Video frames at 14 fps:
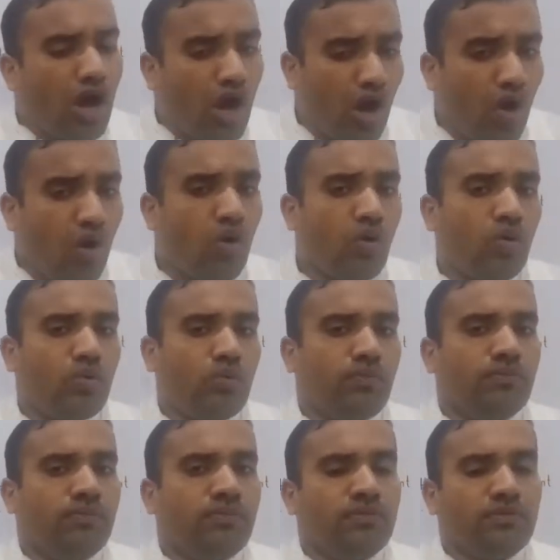how
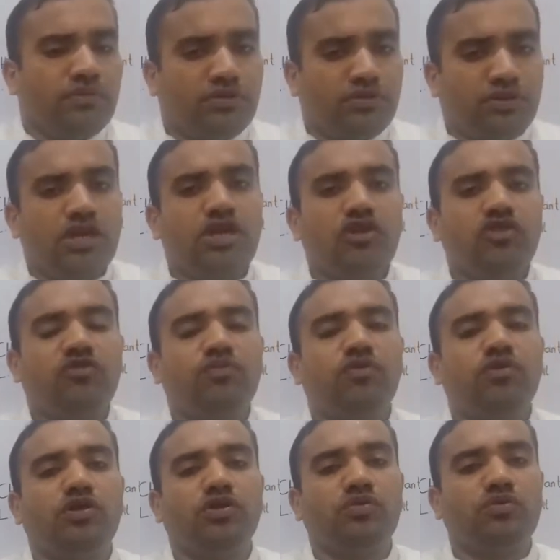these
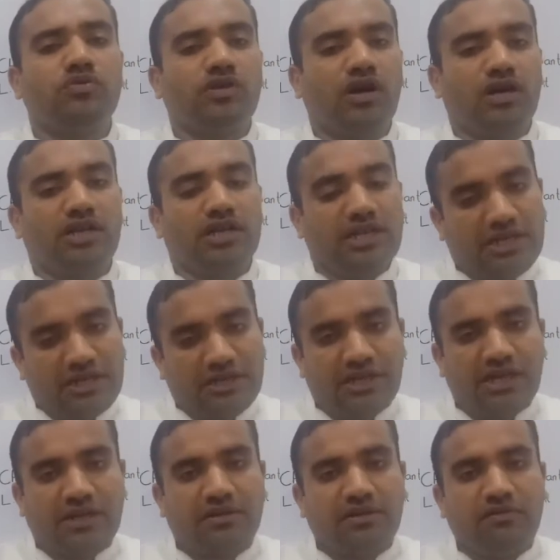modules are
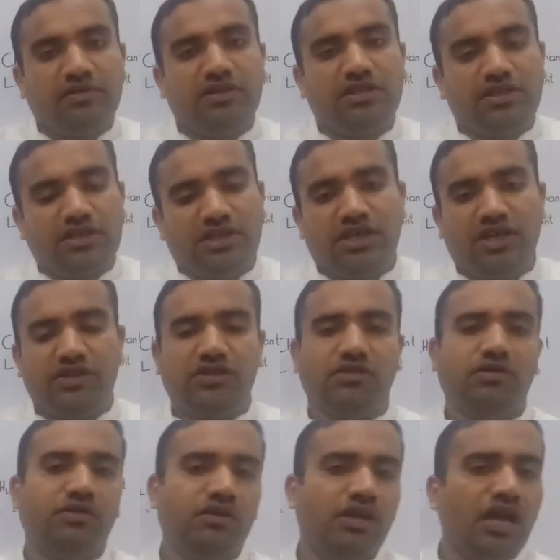interacted with each
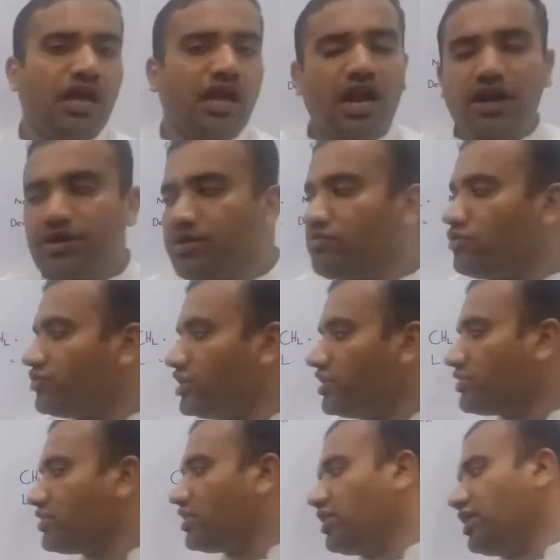other. And you are
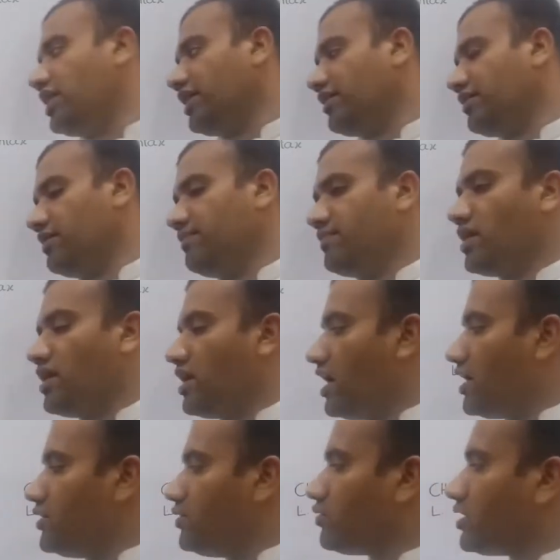seeing the diagram,
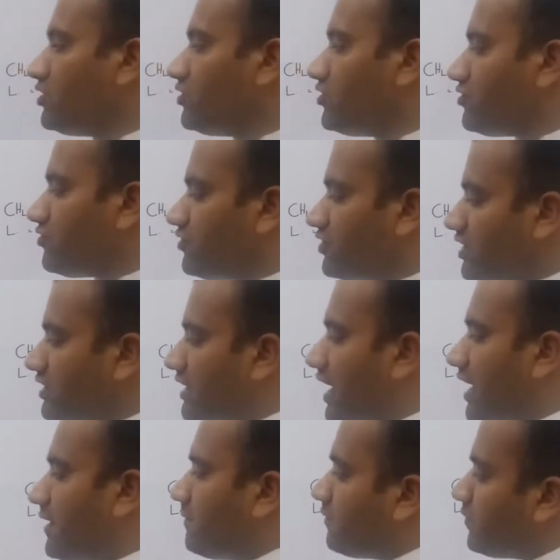and you can see
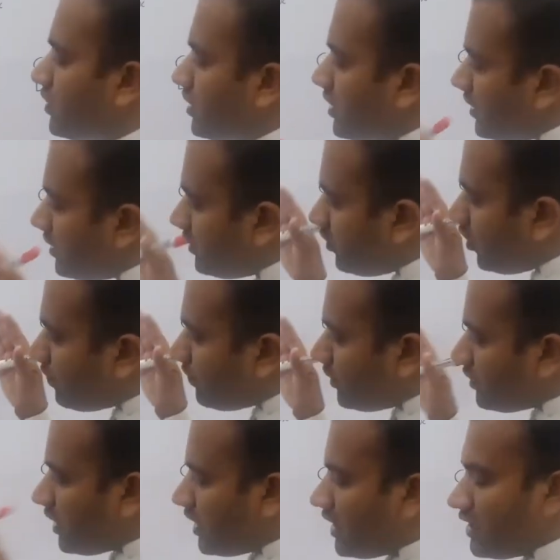that on the
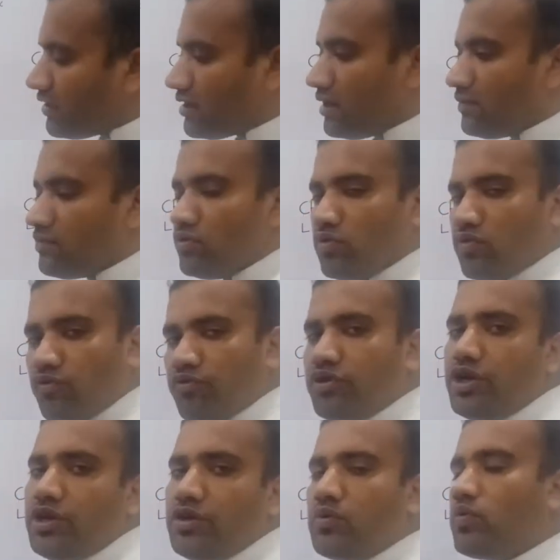diagram
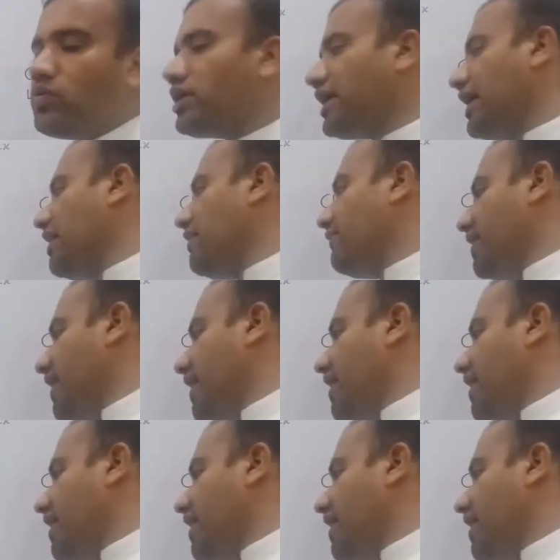we don't have